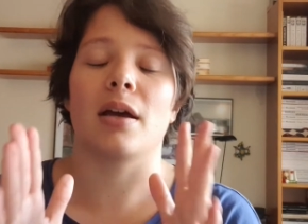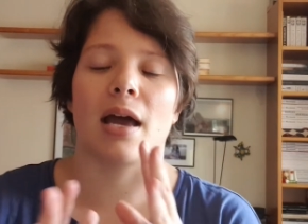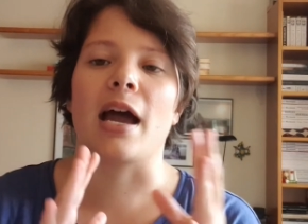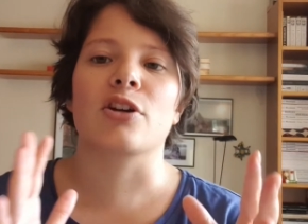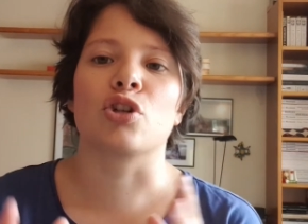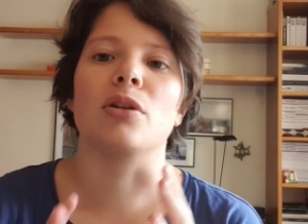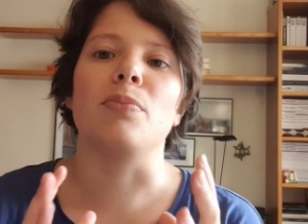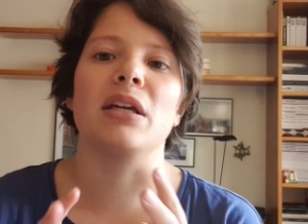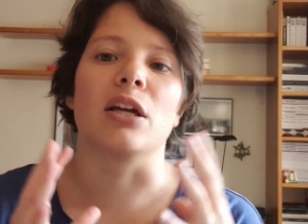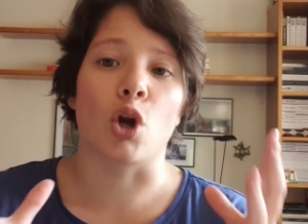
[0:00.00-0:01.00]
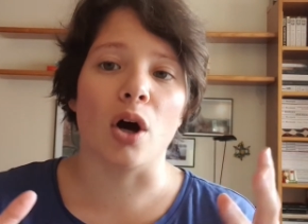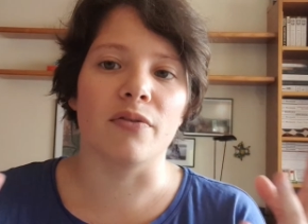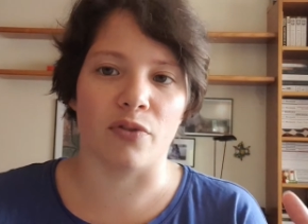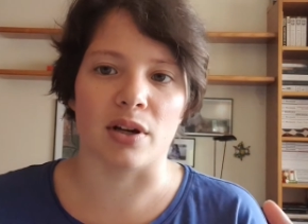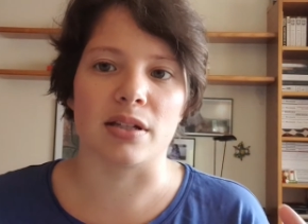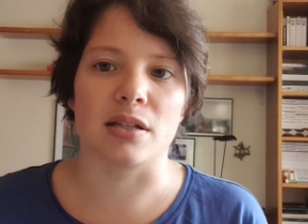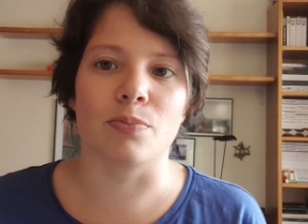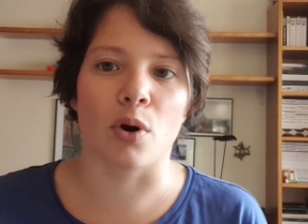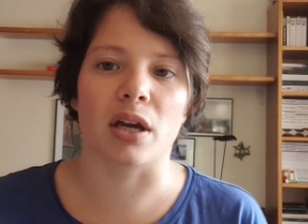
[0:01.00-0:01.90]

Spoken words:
actually being a non-voices book.